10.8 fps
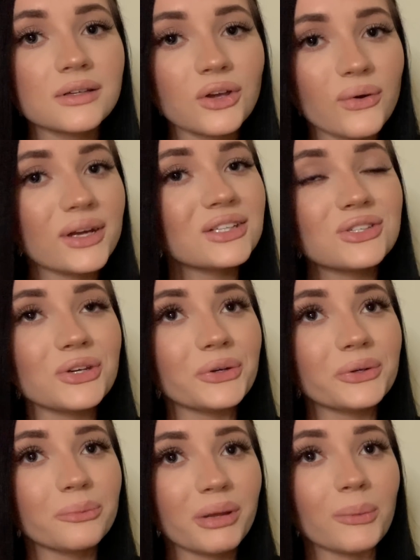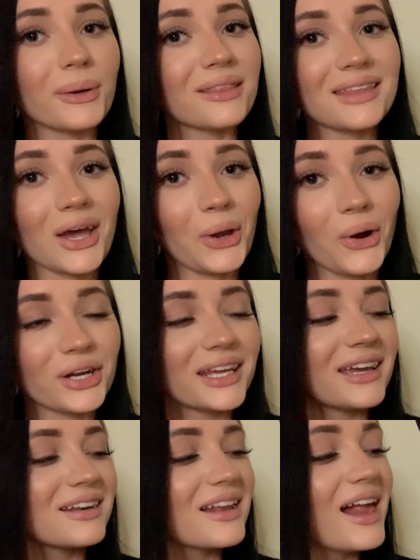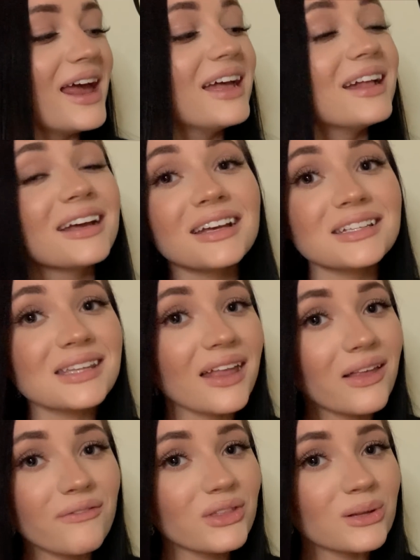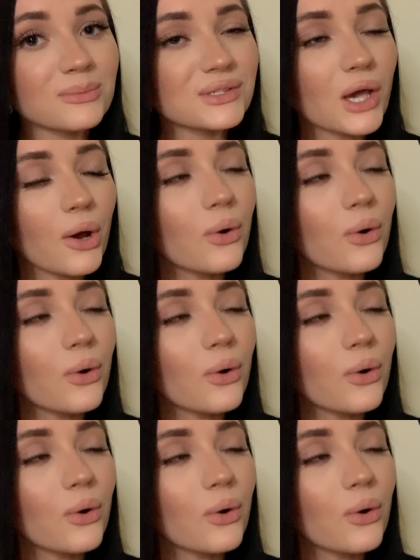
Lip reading: going to be with a cardigan because I love them so.